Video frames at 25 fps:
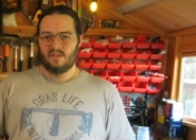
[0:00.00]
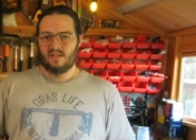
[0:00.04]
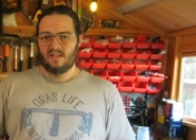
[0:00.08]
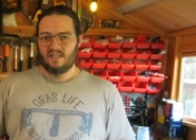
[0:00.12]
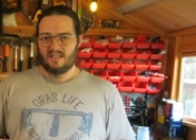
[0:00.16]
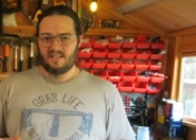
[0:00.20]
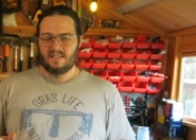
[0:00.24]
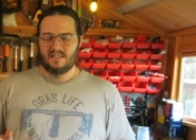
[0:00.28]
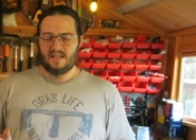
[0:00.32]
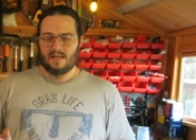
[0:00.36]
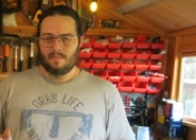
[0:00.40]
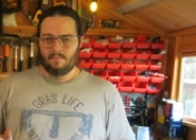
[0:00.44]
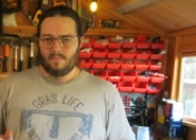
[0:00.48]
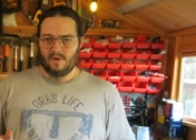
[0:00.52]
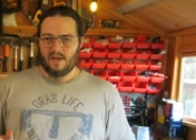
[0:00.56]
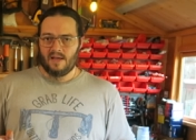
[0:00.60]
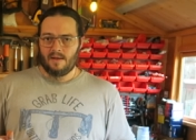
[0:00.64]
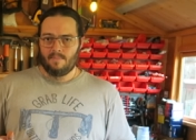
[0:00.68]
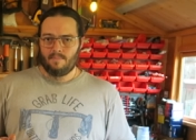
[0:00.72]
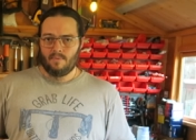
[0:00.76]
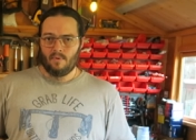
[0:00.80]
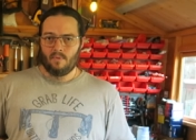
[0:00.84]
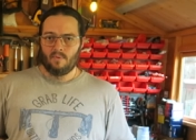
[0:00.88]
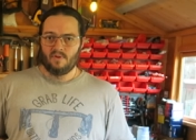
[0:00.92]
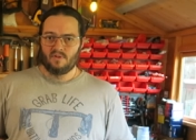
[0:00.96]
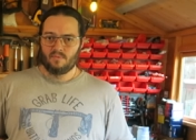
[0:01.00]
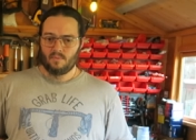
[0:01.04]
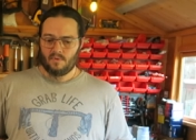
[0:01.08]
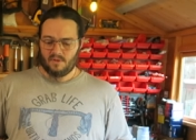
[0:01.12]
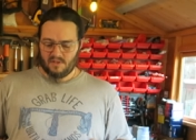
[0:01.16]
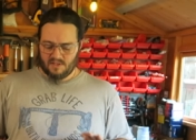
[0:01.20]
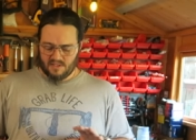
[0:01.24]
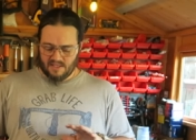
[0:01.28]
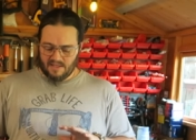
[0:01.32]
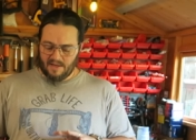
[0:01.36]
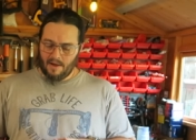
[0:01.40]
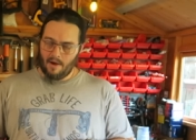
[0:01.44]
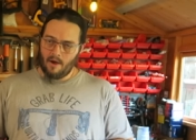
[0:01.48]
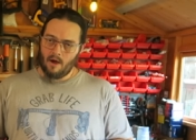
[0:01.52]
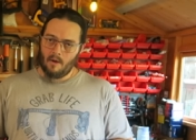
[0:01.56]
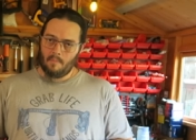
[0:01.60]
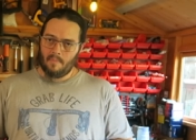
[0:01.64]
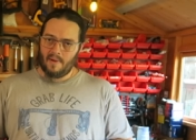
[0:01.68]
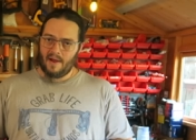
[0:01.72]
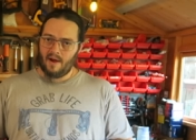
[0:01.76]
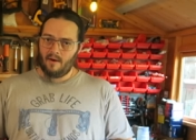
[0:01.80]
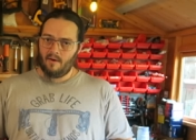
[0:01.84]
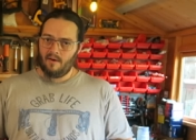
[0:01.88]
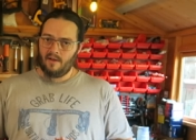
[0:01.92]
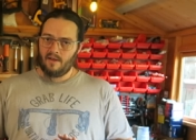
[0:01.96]
so they're the same people, which we see
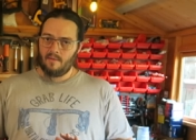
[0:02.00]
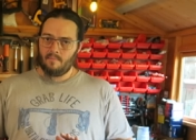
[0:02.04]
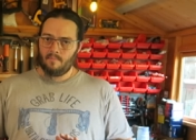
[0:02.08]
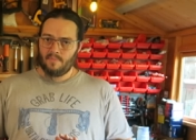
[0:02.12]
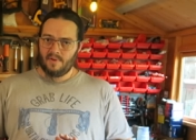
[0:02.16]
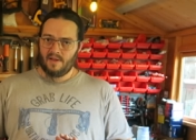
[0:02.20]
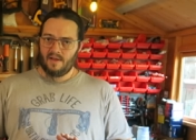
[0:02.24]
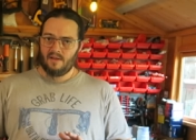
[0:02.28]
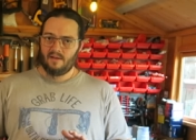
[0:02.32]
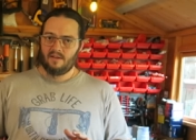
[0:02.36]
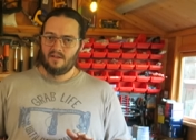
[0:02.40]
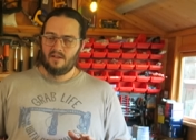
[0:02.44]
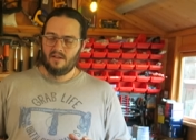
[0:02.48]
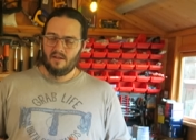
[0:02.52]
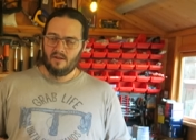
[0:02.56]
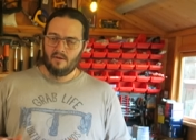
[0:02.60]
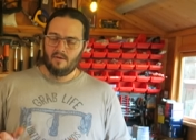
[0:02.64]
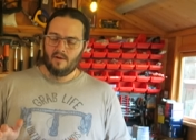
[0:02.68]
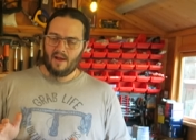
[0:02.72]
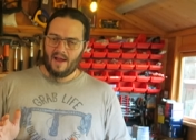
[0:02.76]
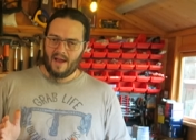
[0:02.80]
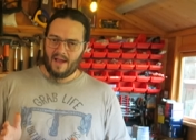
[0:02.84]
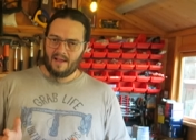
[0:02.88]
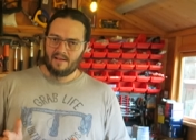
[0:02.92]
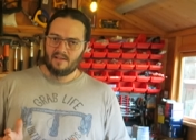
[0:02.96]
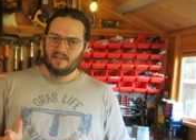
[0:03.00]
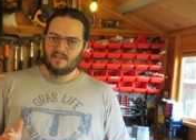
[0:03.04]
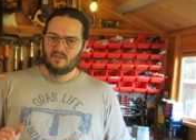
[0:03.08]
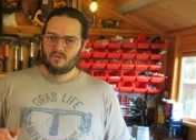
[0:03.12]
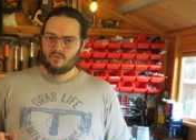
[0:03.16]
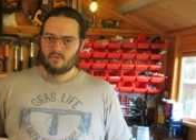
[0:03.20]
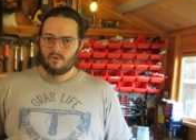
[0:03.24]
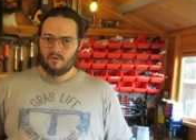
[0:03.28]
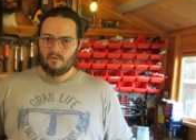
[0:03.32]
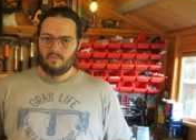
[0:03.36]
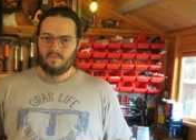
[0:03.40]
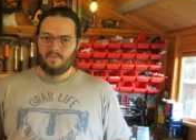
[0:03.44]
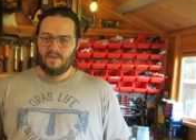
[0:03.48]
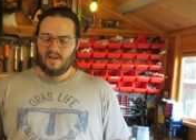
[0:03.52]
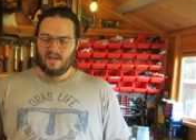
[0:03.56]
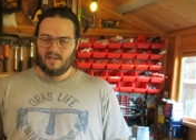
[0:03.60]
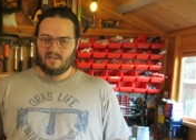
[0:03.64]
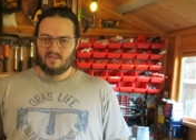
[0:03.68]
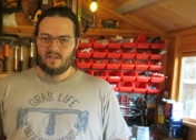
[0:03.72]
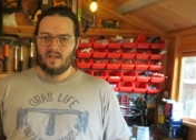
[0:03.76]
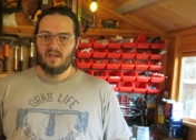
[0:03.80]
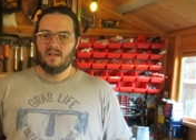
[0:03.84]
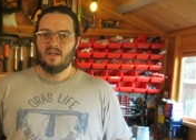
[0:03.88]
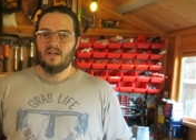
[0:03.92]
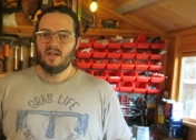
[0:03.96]
Erbauer in B&Q and in
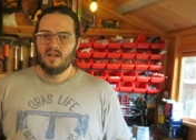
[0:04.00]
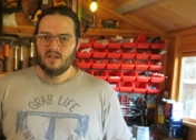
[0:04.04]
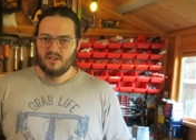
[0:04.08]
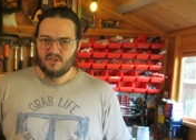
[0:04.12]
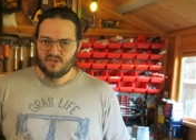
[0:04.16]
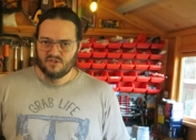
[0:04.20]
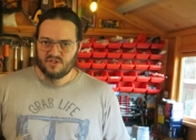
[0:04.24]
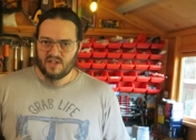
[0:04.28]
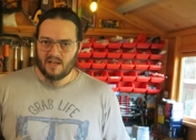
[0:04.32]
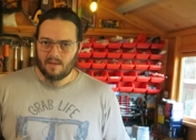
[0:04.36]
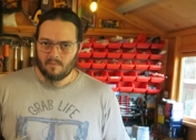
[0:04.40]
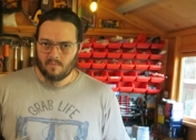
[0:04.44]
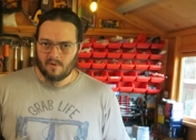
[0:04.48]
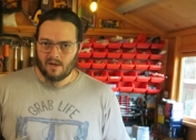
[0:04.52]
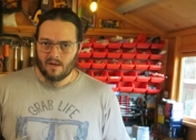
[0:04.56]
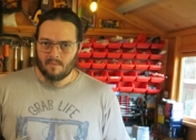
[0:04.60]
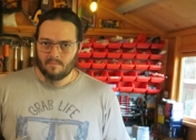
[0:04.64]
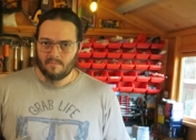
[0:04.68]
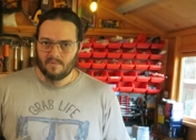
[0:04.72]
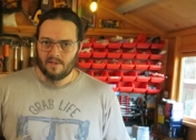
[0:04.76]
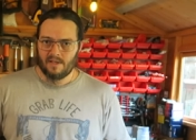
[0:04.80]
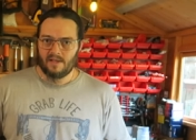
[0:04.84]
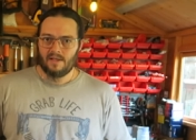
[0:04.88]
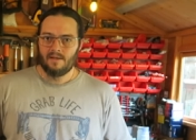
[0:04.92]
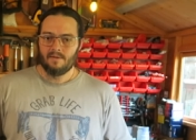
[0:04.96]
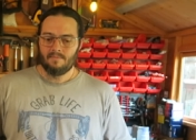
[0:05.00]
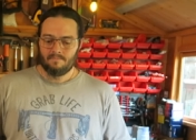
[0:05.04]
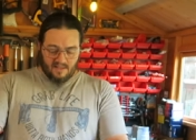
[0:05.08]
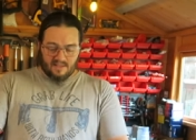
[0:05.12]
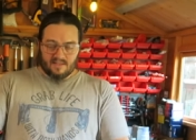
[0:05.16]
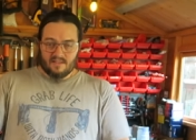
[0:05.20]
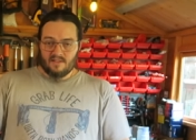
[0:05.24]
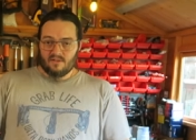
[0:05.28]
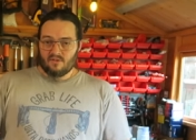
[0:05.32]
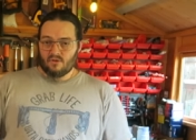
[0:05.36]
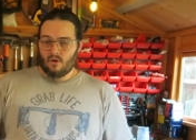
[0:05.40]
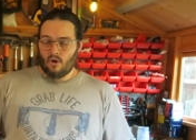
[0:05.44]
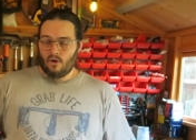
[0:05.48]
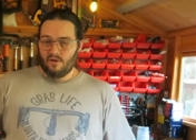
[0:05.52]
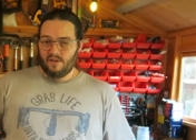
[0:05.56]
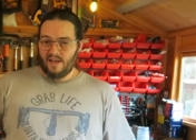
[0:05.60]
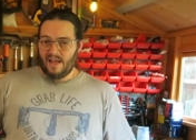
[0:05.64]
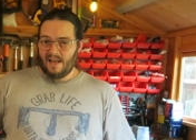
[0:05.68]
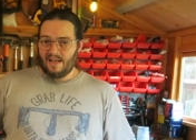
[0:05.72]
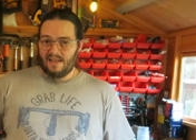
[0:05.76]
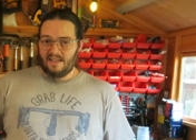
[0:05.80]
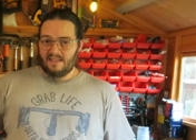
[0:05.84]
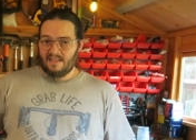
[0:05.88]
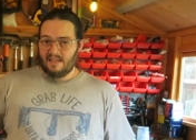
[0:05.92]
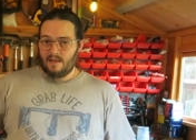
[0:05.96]
Screwfix, same company. This has got an
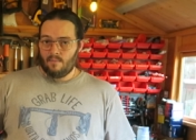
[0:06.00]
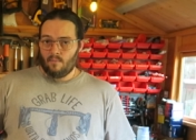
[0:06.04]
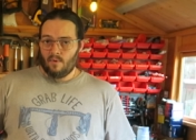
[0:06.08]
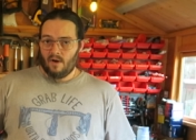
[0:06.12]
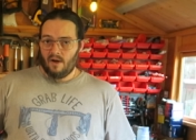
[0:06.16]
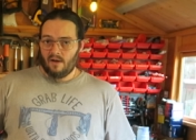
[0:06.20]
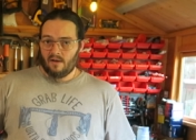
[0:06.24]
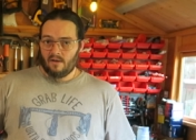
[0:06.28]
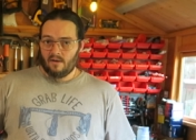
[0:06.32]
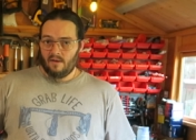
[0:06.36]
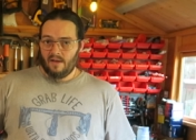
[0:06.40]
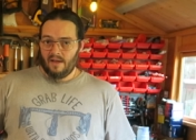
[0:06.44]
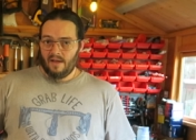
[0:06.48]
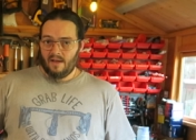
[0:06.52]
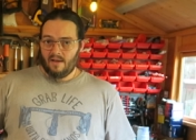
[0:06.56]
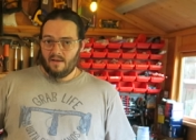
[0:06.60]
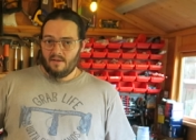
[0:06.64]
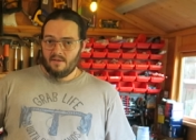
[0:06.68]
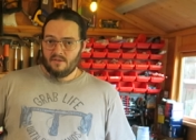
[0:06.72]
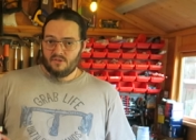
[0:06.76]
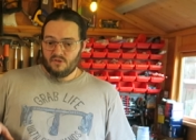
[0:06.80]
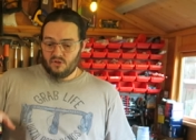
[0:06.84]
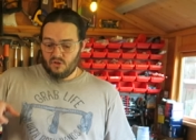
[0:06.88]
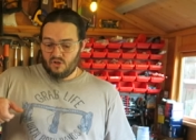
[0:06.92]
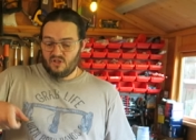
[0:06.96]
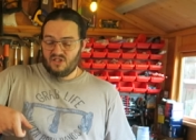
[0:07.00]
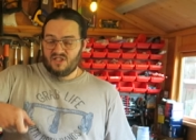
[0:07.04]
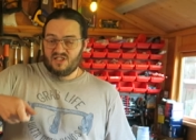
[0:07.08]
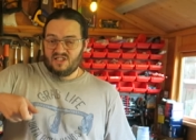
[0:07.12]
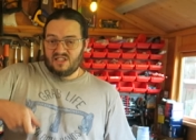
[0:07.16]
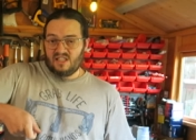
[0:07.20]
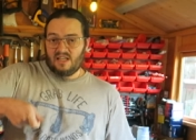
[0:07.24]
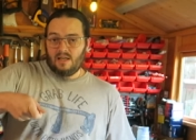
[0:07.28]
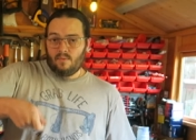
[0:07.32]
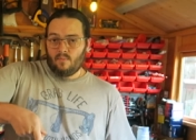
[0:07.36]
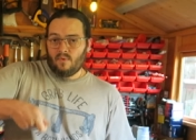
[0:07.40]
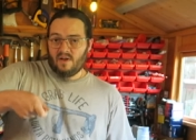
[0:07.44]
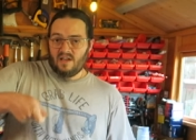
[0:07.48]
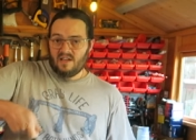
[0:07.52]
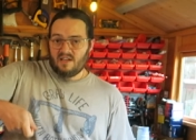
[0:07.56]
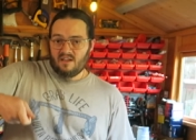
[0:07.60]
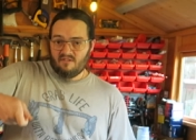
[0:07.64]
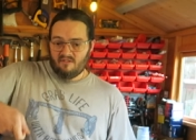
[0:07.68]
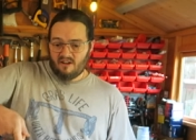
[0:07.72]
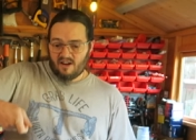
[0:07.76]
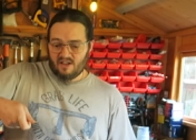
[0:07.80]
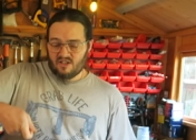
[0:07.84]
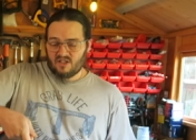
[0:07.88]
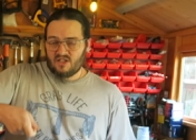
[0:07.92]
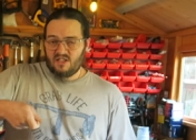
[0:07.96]
LED work light, so you can see where
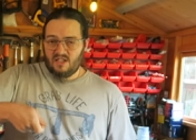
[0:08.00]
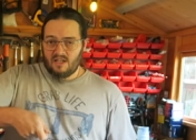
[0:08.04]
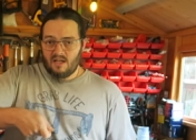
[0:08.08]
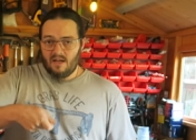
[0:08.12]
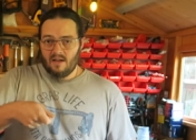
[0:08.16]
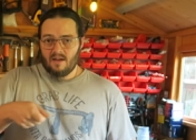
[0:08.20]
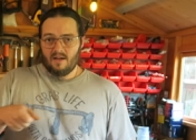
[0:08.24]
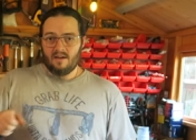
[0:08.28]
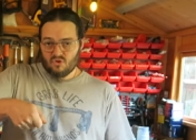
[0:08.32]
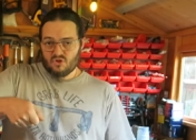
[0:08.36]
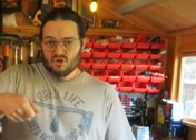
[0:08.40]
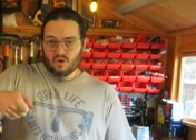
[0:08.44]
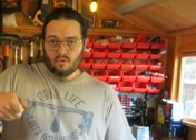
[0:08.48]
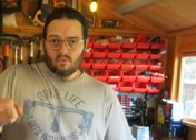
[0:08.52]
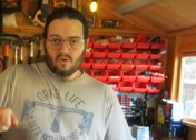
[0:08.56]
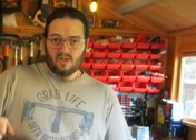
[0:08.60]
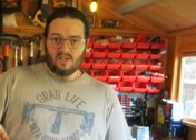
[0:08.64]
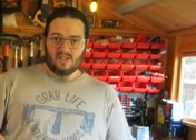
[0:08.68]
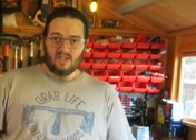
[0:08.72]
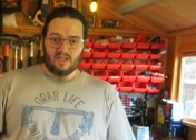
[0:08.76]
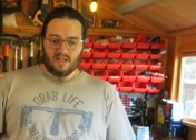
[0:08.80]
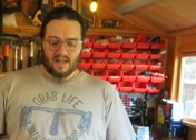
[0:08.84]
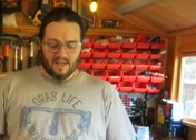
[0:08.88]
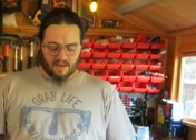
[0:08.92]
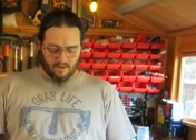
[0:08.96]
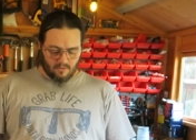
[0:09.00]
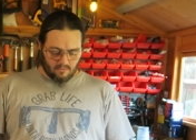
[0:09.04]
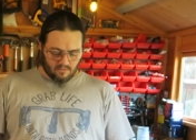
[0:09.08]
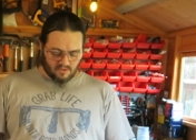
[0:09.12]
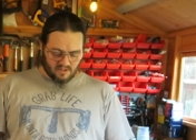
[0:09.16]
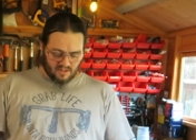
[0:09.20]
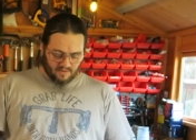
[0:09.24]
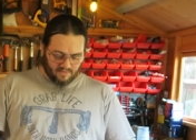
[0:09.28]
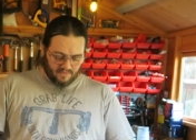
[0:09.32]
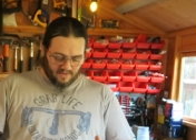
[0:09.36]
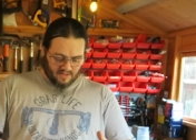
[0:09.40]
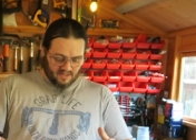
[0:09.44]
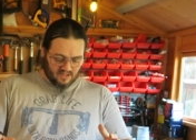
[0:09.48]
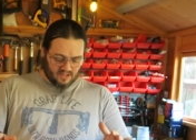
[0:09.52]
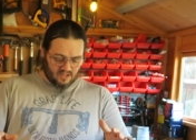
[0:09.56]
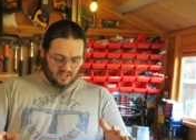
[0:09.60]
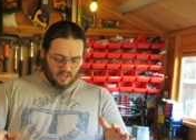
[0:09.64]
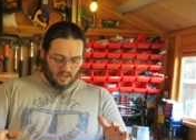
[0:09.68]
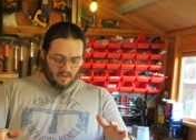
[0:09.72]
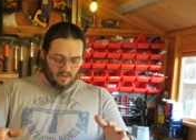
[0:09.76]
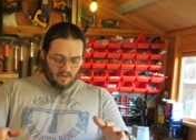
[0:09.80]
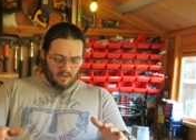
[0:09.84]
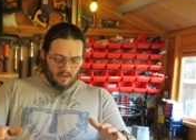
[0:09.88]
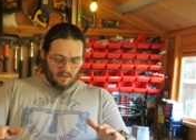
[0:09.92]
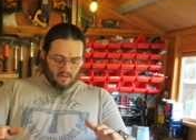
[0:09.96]
you're actually shooting your nails if it's
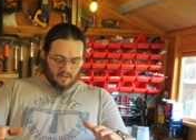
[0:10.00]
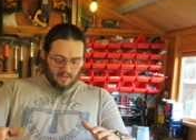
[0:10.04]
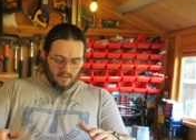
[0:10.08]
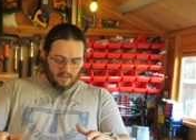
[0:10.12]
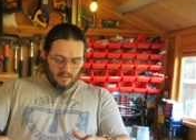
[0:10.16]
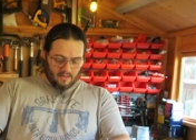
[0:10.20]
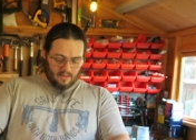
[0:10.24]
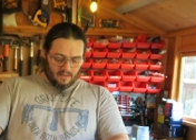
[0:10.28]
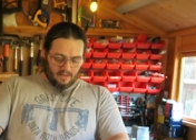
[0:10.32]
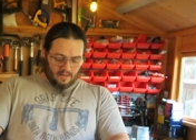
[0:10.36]
dark.